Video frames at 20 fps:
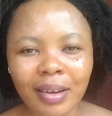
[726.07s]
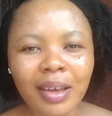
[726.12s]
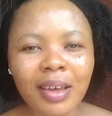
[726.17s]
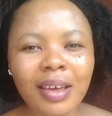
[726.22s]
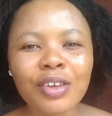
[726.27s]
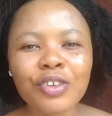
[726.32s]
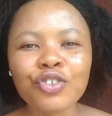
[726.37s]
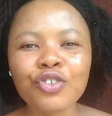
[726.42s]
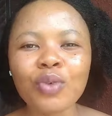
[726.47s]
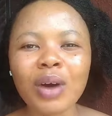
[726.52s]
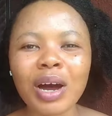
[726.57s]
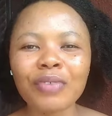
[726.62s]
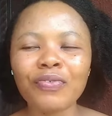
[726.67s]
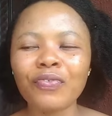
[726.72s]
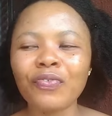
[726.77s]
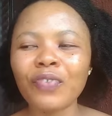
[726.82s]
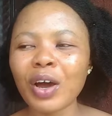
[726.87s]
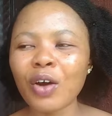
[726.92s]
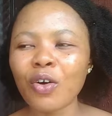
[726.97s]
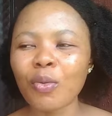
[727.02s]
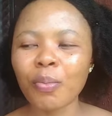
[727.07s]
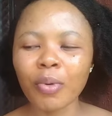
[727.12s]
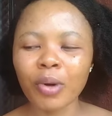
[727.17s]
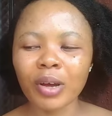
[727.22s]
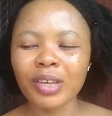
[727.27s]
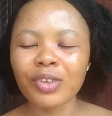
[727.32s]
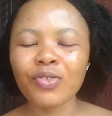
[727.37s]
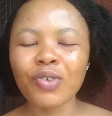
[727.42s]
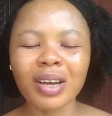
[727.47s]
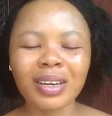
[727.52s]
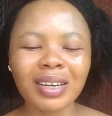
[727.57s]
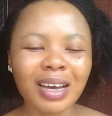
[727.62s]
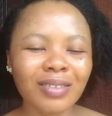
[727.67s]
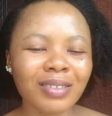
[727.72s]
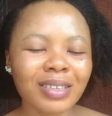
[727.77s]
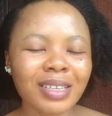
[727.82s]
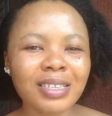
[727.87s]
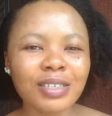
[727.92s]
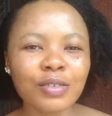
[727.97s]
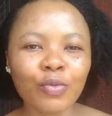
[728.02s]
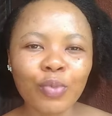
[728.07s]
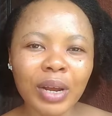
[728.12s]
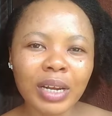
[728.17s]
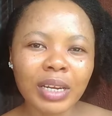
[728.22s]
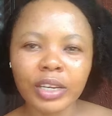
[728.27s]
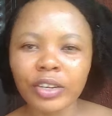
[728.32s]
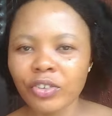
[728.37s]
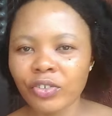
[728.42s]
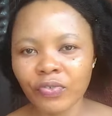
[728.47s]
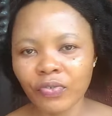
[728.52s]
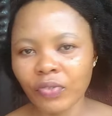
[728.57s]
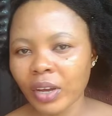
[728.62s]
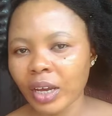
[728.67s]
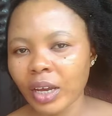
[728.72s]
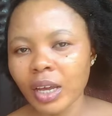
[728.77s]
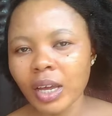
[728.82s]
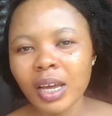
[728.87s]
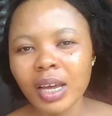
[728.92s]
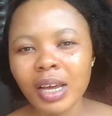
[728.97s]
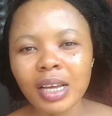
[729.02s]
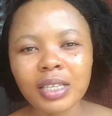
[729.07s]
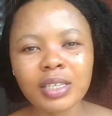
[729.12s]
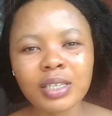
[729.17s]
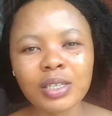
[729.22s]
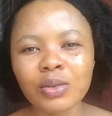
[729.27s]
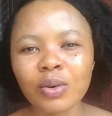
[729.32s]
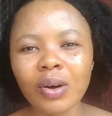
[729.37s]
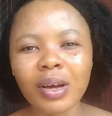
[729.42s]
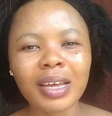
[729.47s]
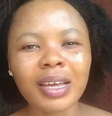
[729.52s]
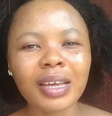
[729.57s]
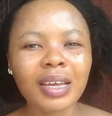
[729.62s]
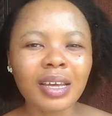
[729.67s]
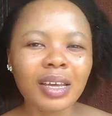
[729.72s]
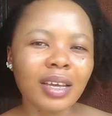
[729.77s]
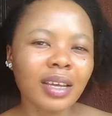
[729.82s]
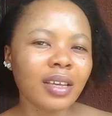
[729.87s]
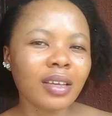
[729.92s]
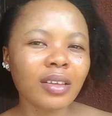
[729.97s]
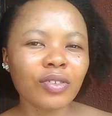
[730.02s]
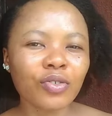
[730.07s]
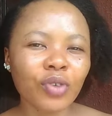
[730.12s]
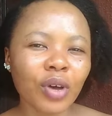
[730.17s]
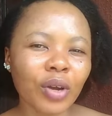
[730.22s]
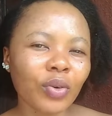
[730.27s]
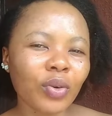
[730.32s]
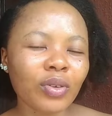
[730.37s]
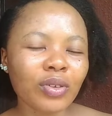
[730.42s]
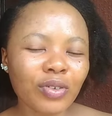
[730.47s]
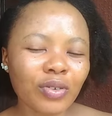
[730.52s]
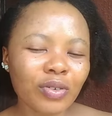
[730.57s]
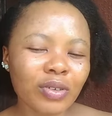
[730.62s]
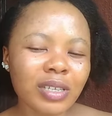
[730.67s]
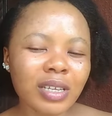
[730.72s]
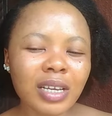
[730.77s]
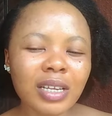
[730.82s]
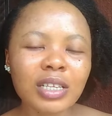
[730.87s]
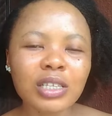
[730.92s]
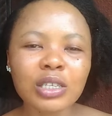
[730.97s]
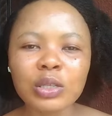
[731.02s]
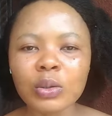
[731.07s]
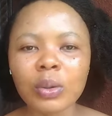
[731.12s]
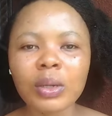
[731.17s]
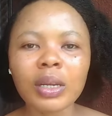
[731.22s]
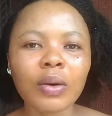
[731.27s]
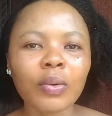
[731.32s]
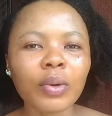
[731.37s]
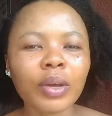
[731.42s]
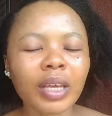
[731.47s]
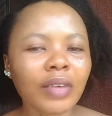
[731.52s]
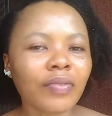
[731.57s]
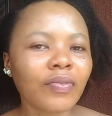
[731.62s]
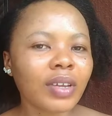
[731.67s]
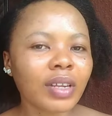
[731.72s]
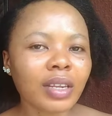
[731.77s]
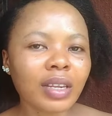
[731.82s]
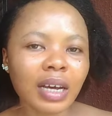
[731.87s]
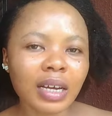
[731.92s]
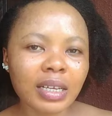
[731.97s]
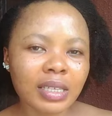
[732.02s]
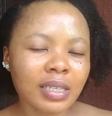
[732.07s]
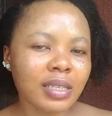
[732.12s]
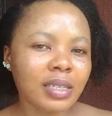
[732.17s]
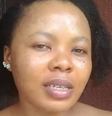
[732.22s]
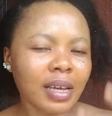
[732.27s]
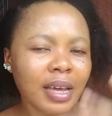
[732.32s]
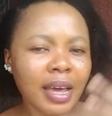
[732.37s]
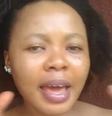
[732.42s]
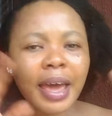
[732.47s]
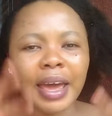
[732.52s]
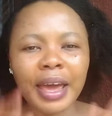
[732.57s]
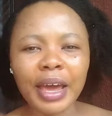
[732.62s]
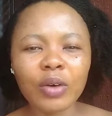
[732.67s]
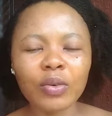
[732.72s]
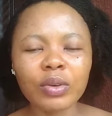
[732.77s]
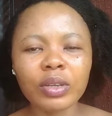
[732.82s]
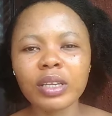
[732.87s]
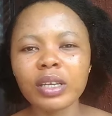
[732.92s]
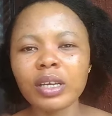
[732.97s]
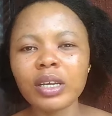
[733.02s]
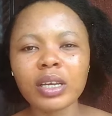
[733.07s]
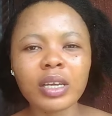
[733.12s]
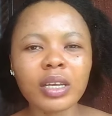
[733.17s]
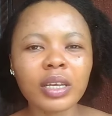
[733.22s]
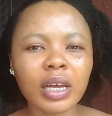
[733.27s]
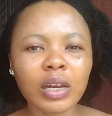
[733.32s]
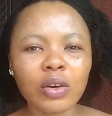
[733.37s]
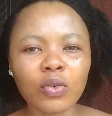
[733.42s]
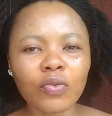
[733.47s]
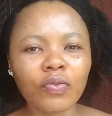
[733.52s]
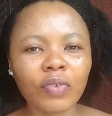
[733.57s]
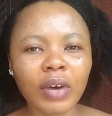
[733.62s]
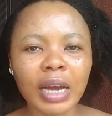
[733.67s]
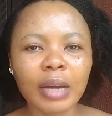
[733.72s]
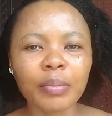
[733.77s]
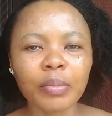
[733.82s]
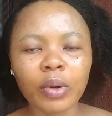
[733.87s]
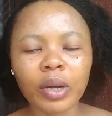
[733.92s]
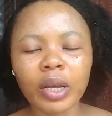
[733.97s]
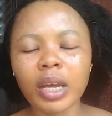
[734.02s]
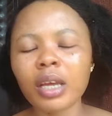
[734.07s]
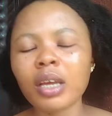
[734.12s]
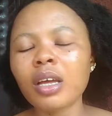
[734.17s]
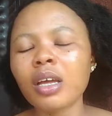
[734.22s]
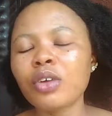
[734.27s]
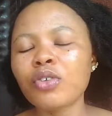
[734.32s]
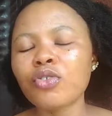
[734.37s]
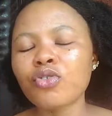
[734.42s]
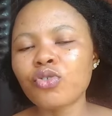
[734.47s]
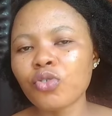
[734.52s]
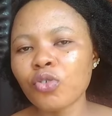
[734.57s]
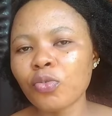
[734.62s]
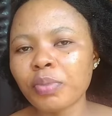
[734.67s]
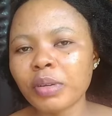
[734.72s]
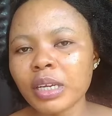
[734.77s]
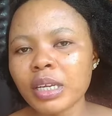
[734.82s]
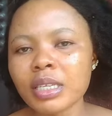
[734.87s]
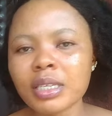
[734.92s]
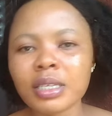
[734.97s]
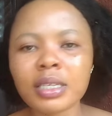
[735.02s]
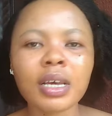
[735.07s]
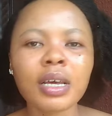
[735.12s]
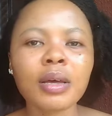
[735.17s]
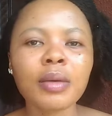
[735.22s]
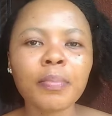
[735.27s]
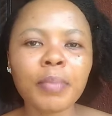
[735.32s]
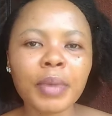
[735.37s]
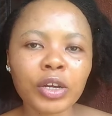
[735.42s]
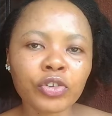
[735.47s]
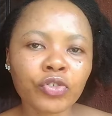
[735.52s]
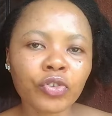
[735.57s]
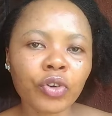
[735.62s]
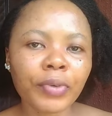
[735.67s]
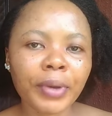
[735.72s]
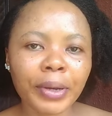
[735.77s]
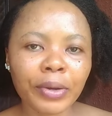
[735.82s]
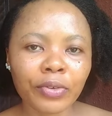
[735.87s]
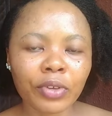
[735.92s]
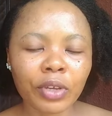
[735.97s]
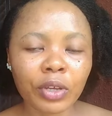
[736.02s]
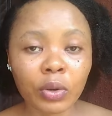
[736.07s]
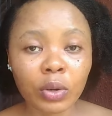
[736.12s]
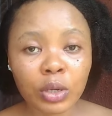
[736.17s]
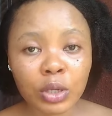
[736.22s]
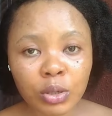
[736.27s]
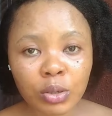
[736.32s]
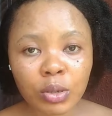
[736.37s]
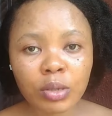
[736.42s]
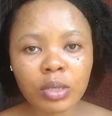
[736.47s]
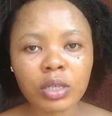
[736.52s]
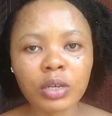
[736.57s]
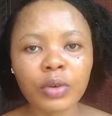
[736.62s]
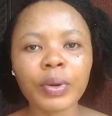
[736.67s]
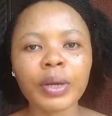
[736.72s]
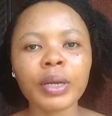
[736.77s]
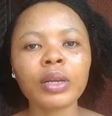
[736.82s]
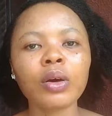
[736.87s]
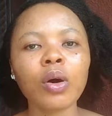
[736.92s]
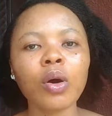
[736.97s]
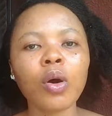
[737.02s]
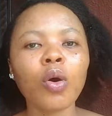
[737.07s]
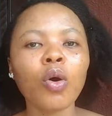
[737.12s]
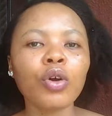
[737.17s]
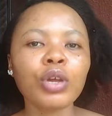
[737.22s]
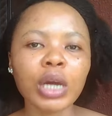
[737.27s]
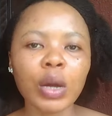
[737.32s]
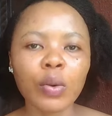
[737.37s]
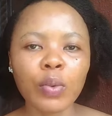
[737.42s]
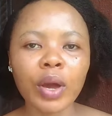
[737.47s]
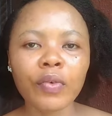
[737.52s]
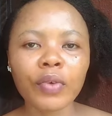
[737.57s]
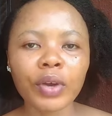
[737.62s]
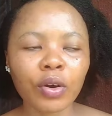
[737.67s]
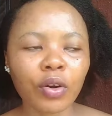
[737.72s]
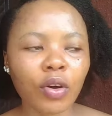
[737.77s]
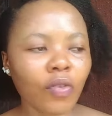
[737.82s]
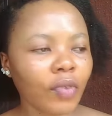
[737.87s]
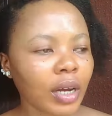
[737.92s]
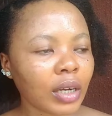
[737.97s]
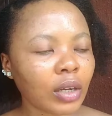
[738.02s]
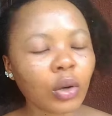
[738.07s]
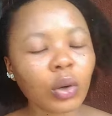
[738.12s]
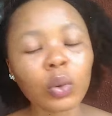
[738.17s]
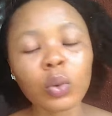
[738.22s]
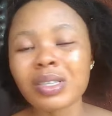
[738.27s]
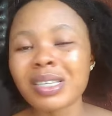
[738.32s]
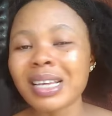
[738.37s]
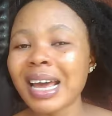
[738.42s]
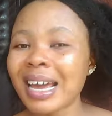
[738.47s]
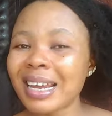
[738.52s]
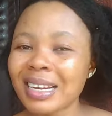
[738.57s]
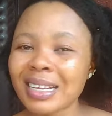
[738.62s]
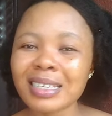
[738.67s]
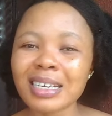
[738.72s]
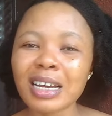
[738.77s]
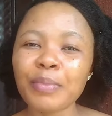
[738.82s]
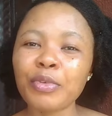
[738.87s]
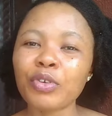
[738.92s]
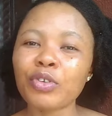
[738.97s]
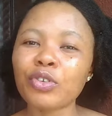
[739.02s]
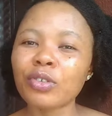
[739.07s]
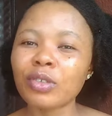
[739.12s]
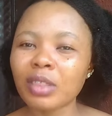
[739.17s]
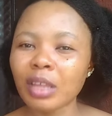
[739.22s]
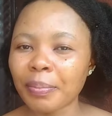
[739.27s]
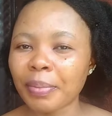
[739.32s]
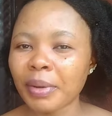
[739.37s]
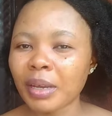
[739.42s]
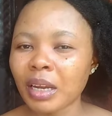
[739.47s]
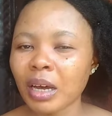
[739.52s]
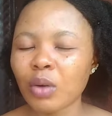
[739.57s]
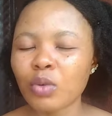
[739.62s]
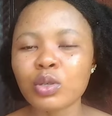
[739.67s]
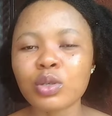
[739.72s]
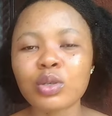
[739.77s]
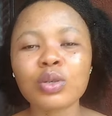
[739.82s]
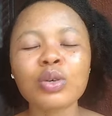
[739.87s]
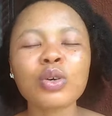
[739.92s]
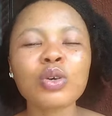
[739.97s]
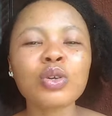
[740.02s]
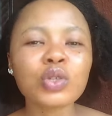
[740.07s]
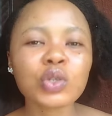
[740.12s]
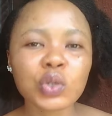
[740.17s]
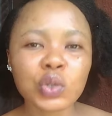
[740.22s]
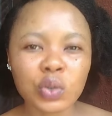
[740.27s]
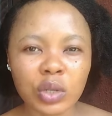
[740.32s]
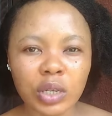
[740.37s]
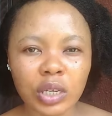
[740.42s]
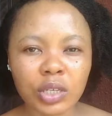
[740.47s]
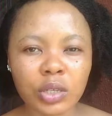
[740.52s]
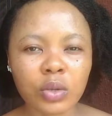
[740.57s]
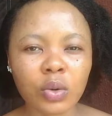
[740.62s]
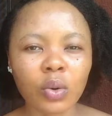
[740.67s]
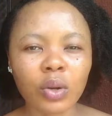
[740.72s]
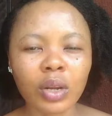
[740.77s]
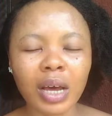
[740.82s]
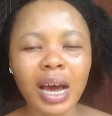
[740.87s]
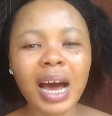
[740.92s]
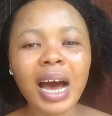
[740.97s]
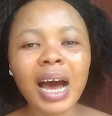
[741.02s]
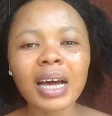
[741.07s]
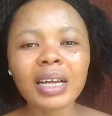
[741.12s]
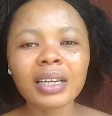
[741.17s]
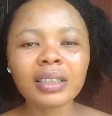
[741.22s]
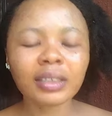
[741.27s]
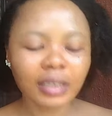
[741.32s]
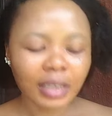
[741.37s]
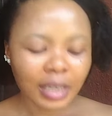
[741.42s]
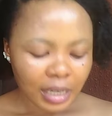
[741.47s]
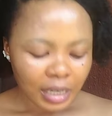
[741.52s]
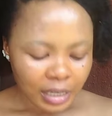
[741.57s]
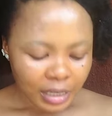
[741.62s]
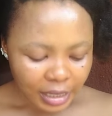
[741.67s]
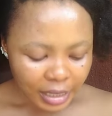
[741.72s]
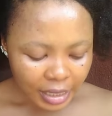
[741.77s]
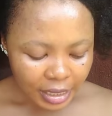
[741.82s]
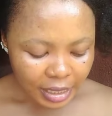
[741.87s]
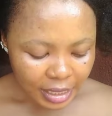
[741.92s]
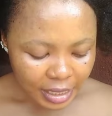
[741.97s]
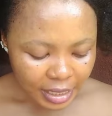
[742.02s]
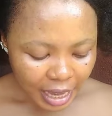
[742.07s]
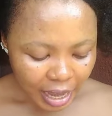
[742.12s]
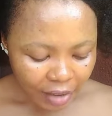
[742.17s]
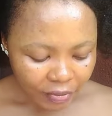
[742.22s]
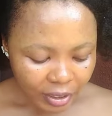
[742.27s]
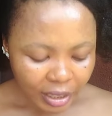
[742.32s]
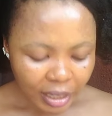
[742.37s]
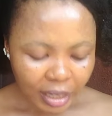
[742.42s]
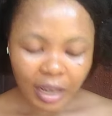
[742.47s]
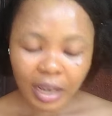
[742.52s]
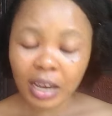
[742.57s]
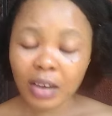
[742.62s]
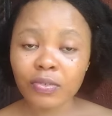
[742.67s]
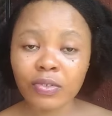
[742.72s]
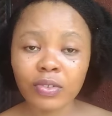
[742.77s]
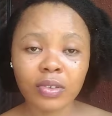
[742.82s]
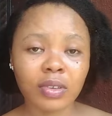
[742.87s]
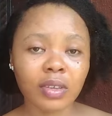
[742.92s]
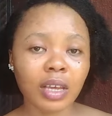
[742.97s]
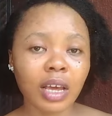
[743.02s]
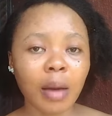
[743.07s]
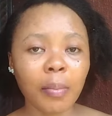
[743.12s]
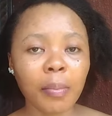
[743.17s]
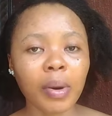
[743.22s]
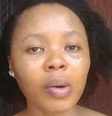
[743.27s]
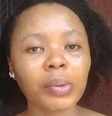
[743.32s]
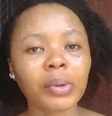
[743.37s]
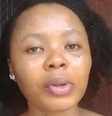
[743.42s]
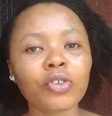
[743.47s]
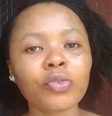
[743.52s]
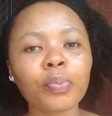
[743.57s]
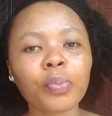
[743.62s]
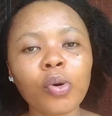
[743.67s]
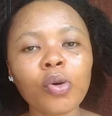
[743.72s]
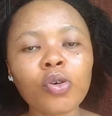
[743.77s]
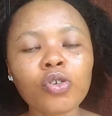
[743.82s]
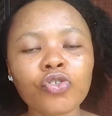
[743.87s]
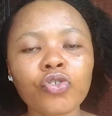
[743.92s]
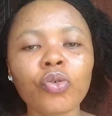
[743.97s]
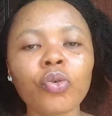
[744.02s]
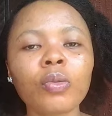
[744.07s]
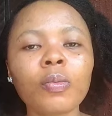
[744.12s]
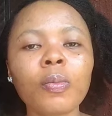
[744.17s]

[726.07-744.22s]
You are fair, but you are now this reddish fair. It's not a you are not Your skin is not now giving that healthy yellow vibe. Okay, so please make sure you're using your sunscreen or you're wearing covered clothes anytime you're stepping out to the sun. And this is everything I have to say about this Peau Jaune